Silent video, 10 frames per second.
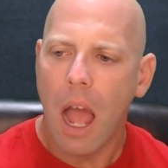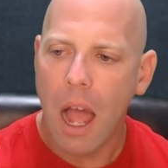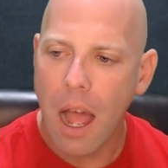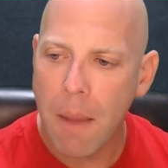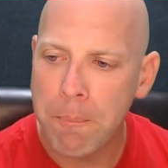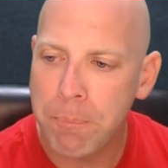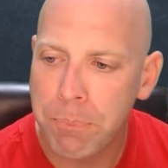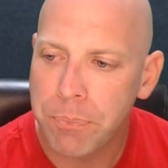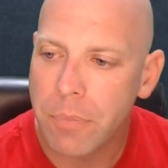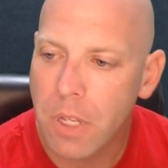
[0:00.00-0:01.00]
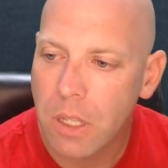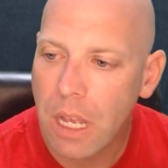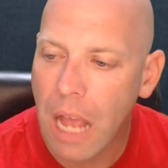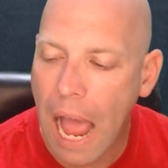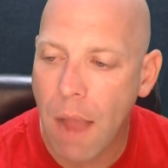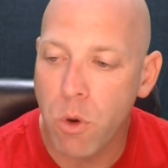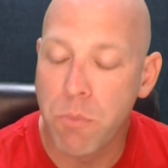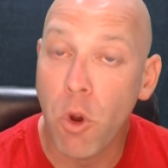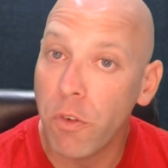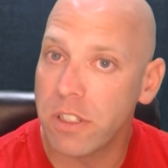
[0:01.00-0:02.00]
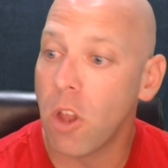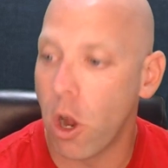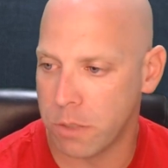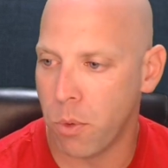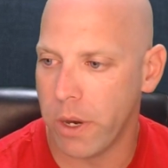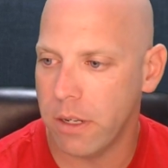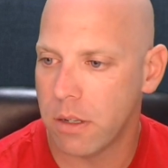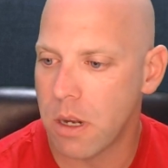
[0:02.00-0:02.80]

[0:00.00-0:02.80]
Um, I would move his launch point.